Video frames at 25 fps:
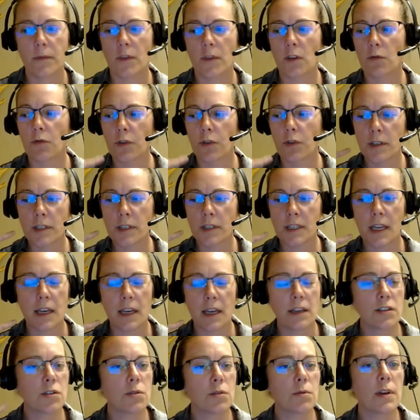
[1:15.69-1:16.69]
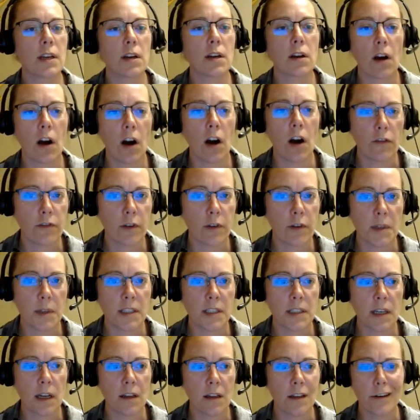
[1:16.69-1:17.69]
the first thing is you get a call from a
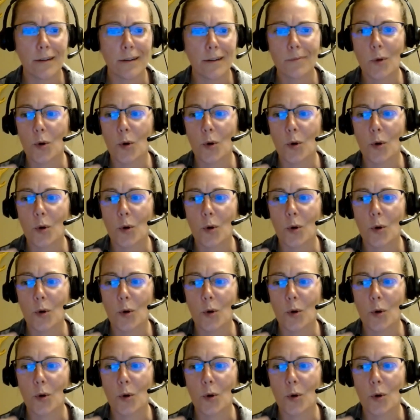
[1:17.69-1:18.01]
seller